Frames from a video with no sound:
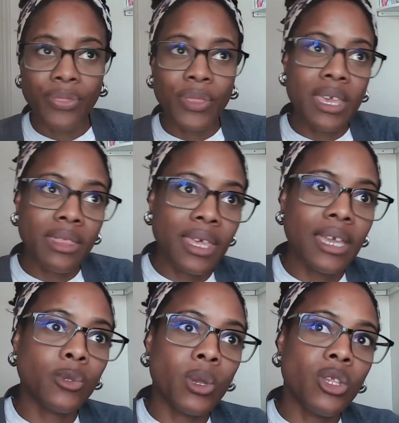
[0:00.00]
See
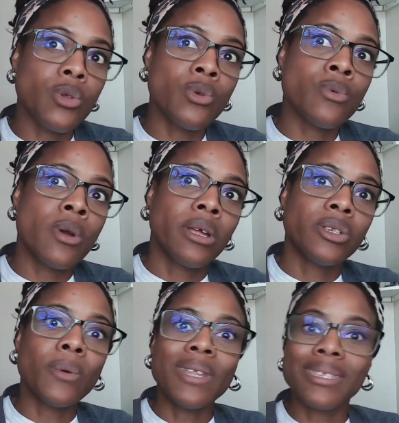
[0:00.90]
things when you
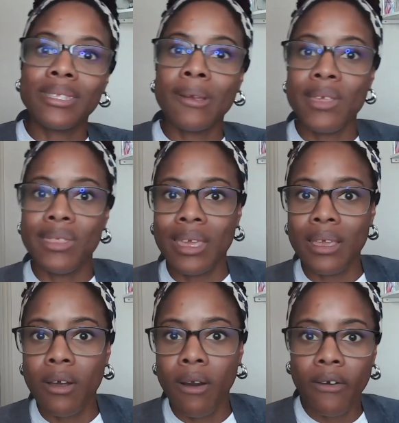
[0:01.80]
don't necessarily
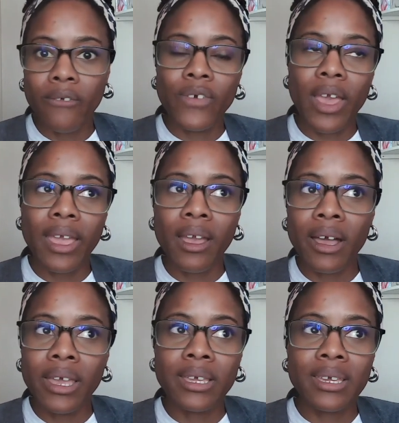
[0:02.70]
think of,
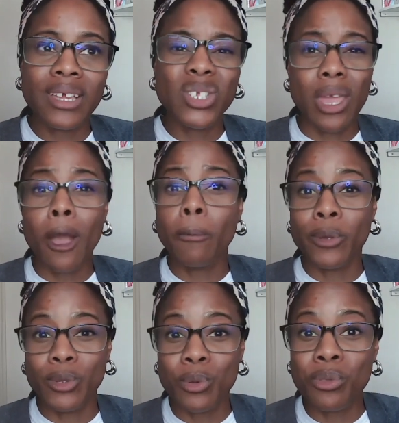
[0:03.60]
AI can actually help
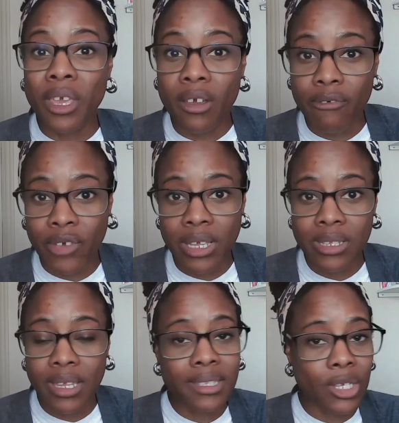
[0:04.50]
you to think of
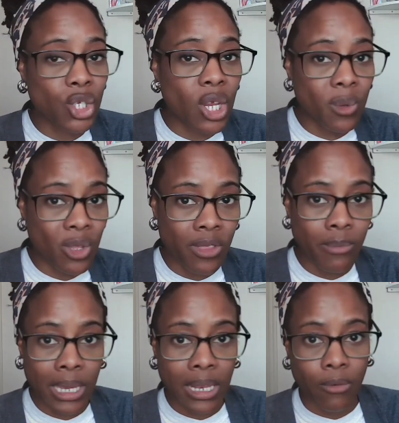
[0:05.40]
it, as I shared with you at the
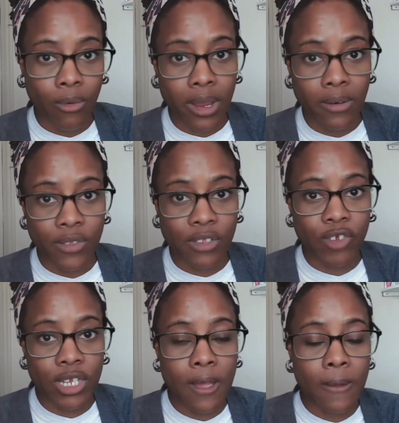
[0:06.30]
beginning, right, of this
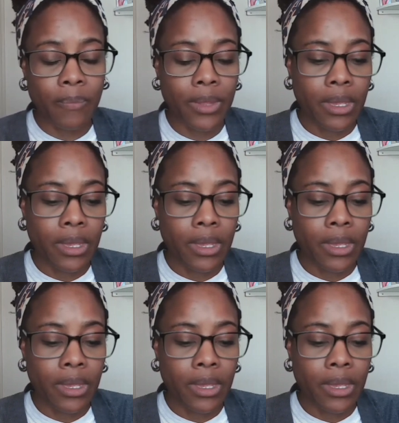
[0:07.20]
video.